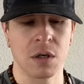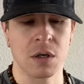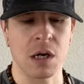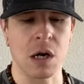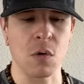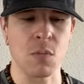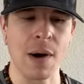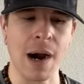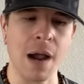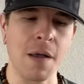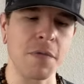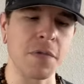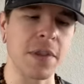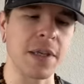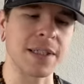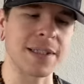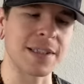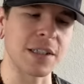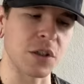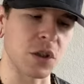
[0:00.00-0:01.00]
around
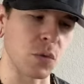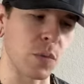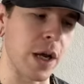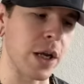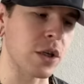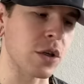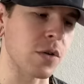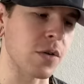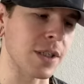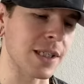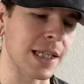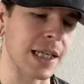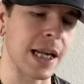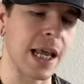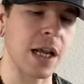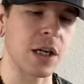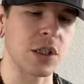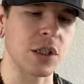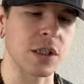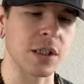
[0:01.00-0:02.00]
this situation, this
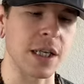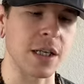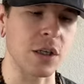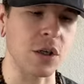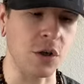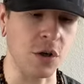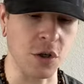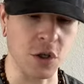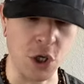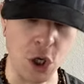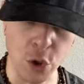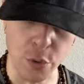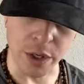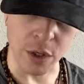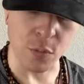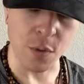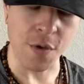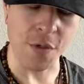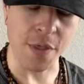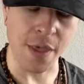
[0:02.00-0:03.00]
connection that you're
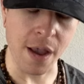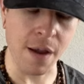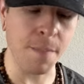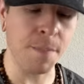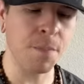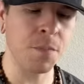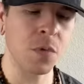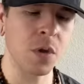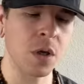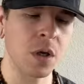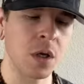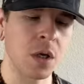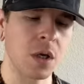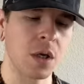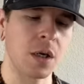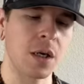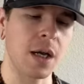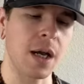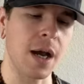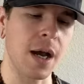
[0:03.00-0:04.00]
doing with them,
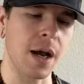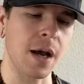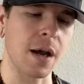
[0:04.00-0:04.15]
the